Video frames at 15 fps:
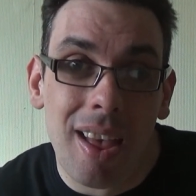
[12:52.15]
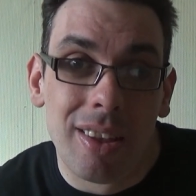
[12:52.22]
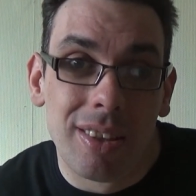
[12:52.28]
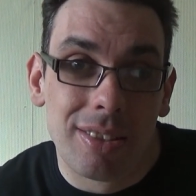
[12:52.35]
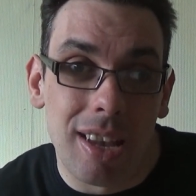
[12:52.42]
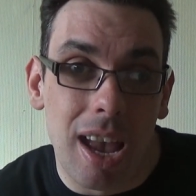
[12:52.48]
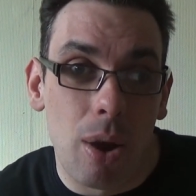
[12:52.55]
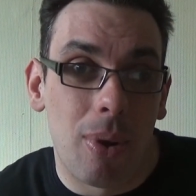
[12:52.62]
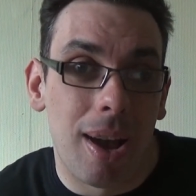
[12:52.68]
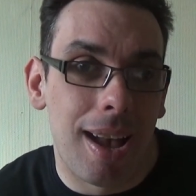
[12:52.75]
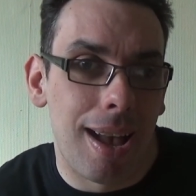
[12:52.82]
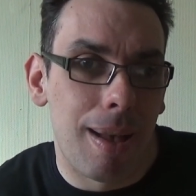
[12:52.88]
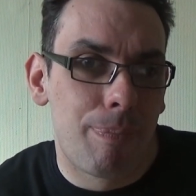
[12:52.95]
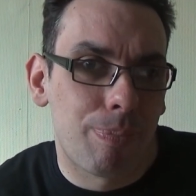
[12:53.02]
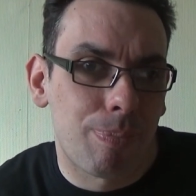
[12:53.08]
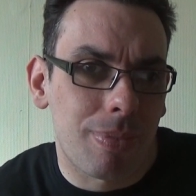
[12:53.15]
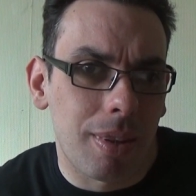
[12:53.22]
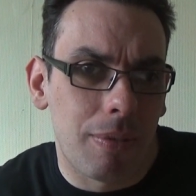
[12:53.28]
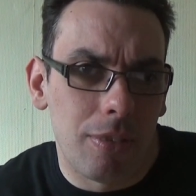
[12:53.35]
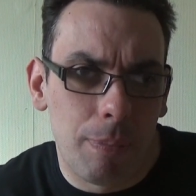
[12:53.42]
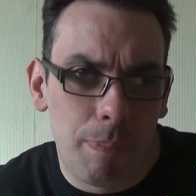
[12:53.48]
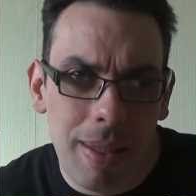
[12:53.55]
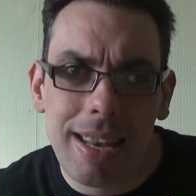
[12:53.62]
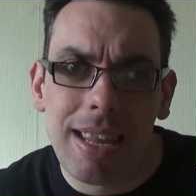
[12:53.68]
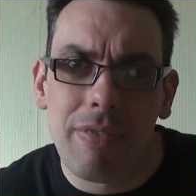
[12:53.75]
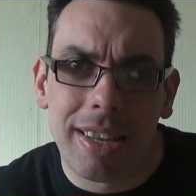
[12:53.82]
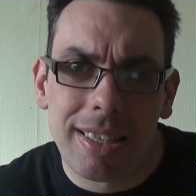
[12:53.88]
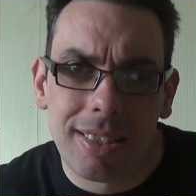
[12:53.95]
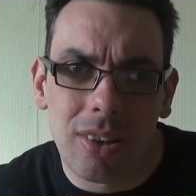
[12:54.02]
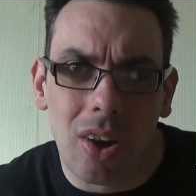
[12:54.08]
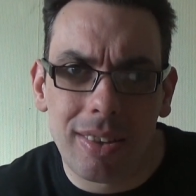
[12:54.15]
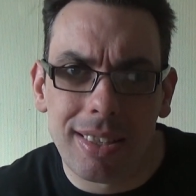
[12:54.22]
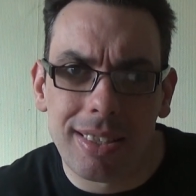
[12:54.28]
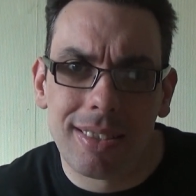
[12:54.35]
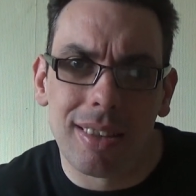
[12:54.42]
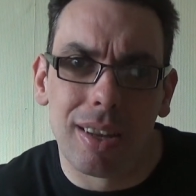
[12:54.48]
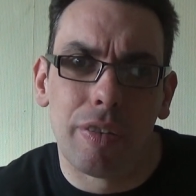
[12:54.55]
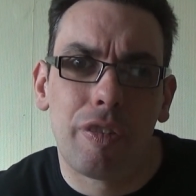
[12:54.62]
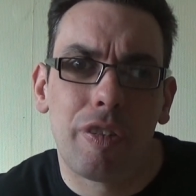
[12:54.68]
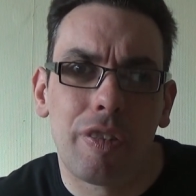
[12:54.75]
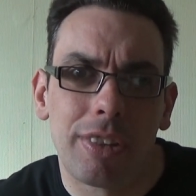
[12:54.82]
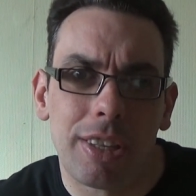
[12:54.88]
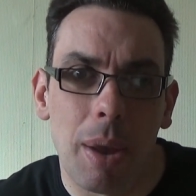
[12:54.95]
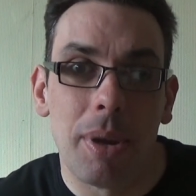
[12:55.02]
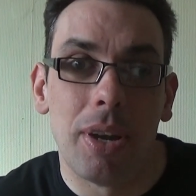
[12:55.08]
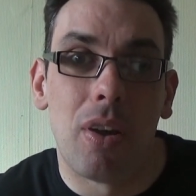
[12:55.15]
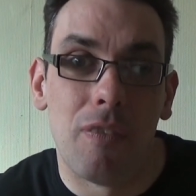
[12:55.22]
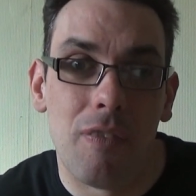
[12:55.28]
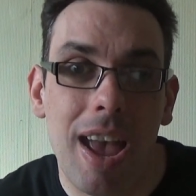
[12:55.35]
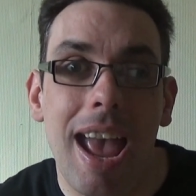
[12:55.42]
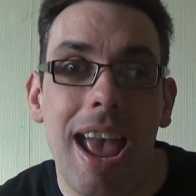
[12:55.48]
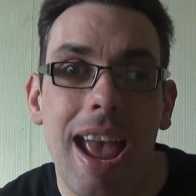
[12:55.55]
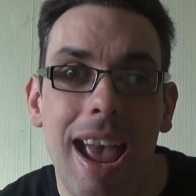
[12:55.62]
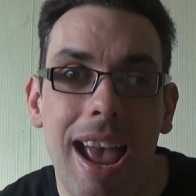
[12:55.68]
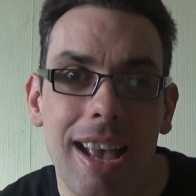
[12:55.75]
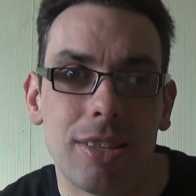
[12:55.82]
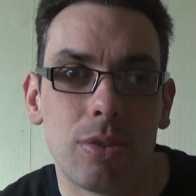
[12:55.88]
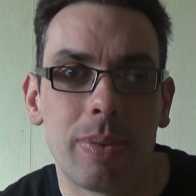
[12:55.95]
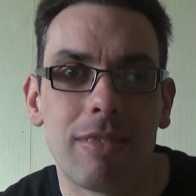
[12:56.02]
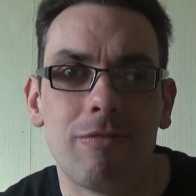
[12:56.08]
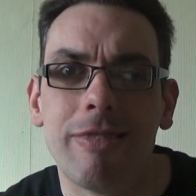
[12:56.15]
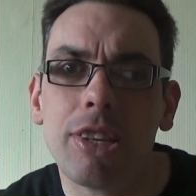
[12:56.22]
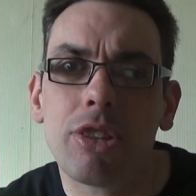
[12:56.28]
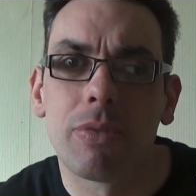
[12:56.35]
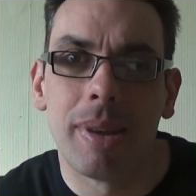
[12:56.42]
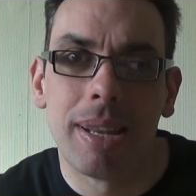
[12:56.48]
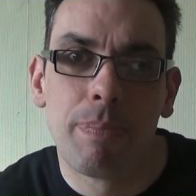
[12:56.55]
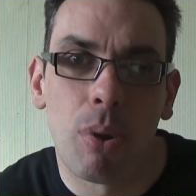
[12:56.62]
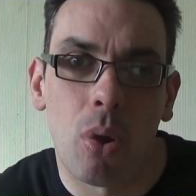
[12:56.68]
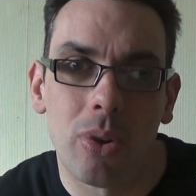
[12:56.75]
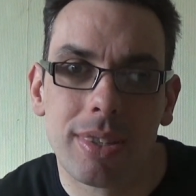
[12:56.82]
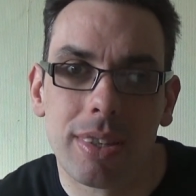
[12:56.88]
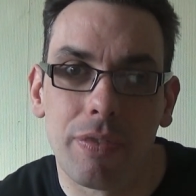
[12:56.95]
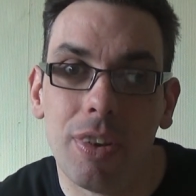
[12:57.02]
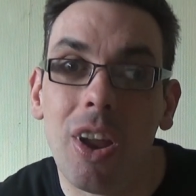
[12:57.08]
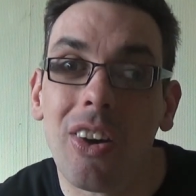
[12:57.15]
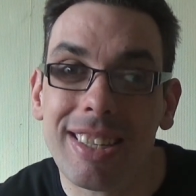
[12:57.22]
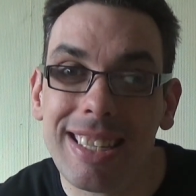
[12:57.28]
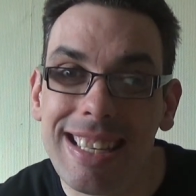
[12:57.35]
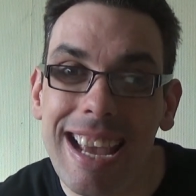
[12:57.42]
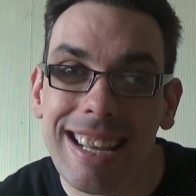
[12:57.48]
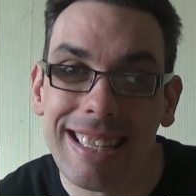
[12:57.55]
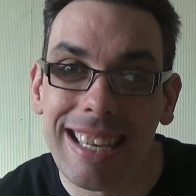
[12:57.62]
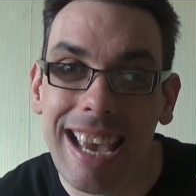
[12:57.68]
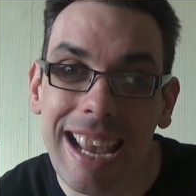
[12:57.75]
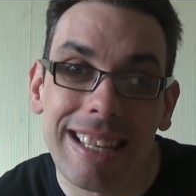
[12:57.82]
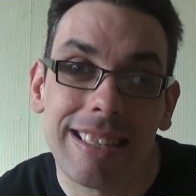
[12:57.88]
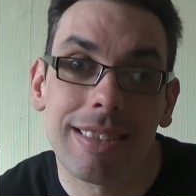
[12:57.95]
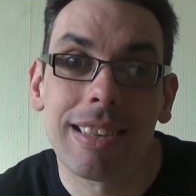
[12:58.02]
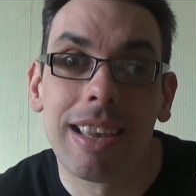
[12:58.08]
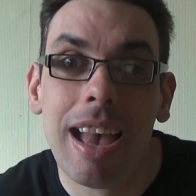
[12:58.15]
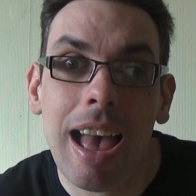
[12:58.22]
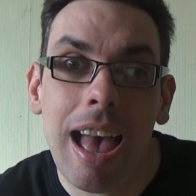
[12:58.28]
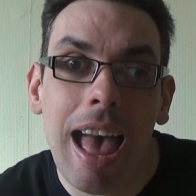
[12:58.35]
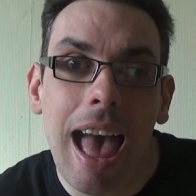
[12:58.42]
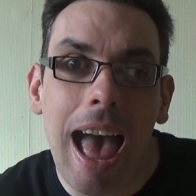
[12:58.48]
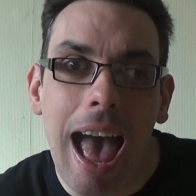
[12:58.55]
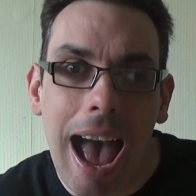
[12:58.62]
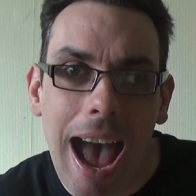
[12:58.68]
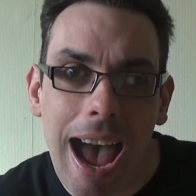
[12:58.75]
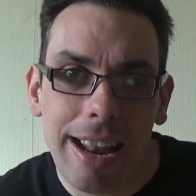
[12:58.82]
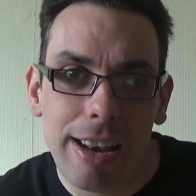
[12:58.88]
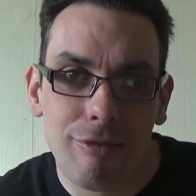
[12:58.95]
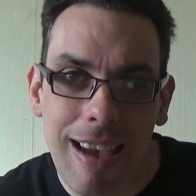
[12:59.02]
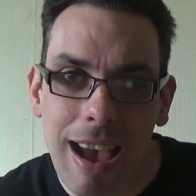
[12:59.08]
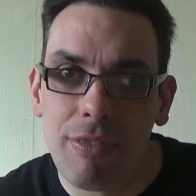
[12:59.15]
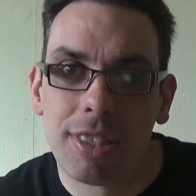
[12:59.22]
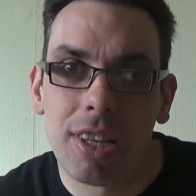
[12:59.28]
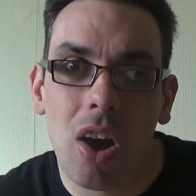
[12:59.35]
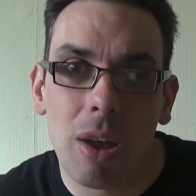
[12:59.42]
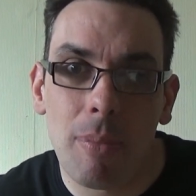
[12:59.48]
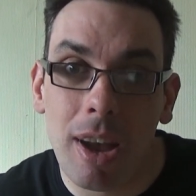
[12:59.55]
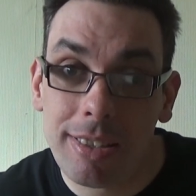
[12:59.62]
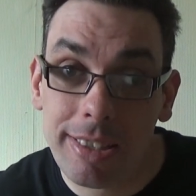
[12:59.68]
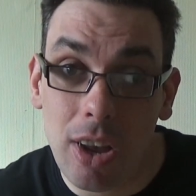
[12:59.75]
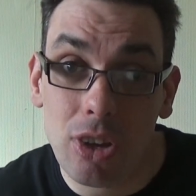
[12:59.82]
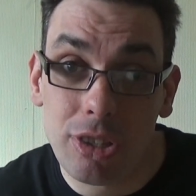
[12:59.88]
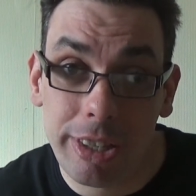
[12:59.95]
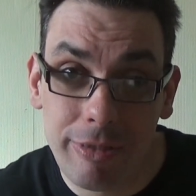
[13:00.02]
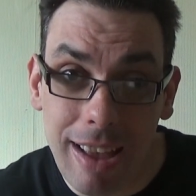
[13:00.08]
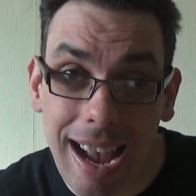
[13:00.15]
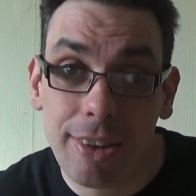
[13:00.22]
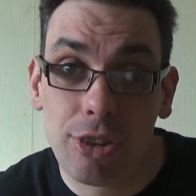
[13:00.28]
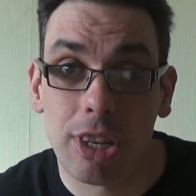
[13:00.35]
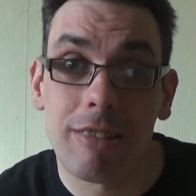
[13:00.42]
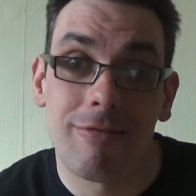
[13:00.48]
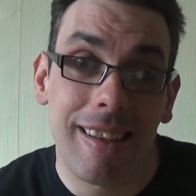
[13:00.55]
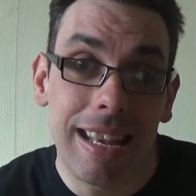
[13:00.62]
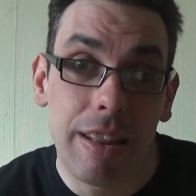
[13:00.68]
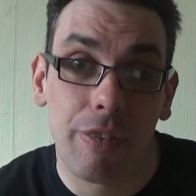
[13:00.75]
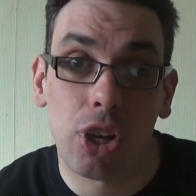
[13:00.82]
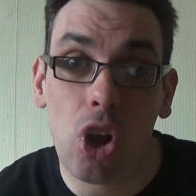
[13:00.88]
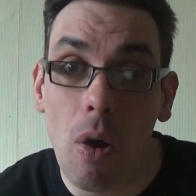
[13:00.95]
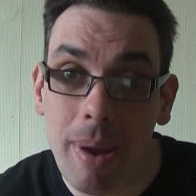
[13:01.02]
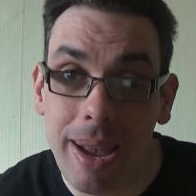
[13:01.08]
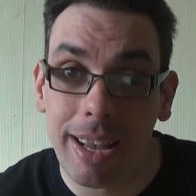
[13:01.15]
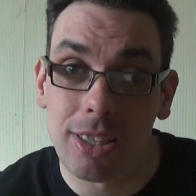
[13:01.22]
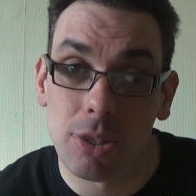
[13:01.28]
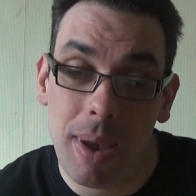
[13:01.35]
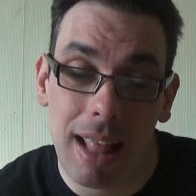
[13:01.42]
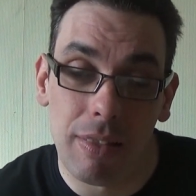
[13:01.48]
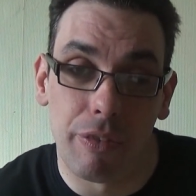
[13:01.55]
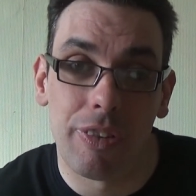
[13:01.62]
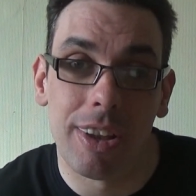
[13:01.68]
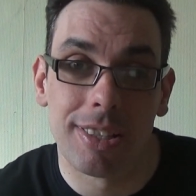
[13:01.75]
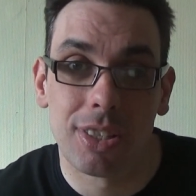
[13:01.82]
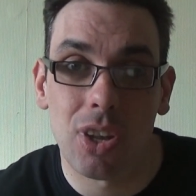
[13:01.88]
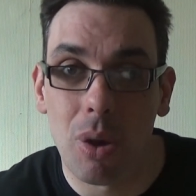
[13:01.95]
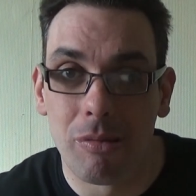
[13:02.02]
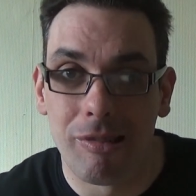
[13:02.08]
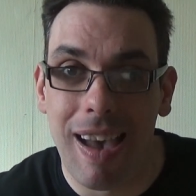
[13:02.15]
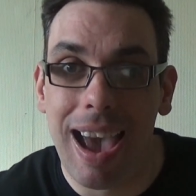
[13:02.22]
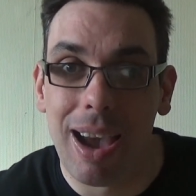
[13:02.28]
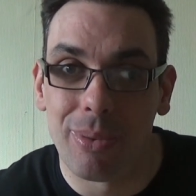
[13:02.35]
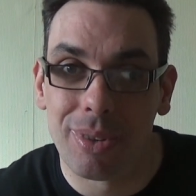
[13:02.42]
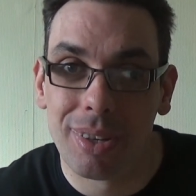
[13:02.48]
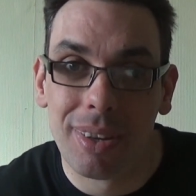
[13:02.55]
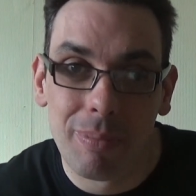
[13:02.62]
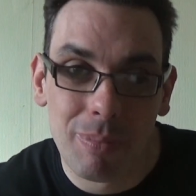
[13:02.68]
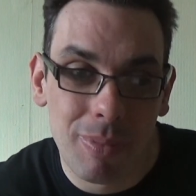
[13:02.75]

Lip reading: So plenty of exciting stuff going on there as we reach the midpoint of 1988. And around the time I started actually reading the comic as well, the first time around.